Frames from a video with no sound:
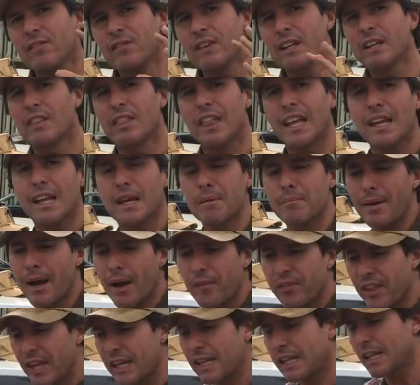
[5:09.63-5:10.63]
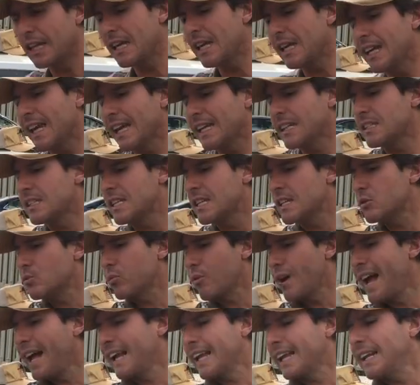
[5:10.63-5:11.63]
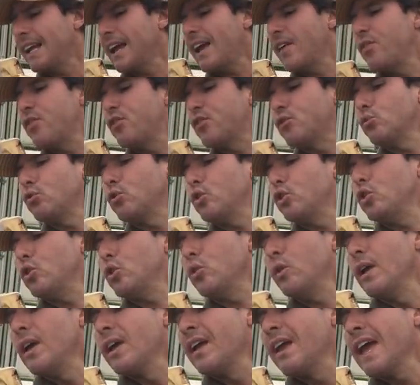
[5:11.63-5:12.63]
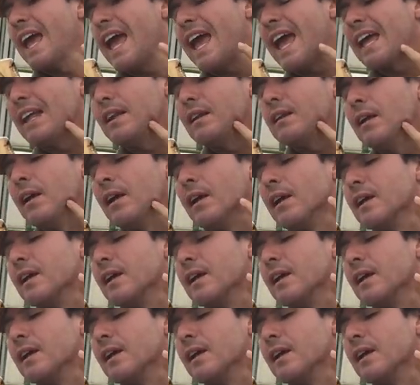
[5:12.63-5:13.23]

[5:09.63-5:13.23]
even think about that. He gets his racket head through, and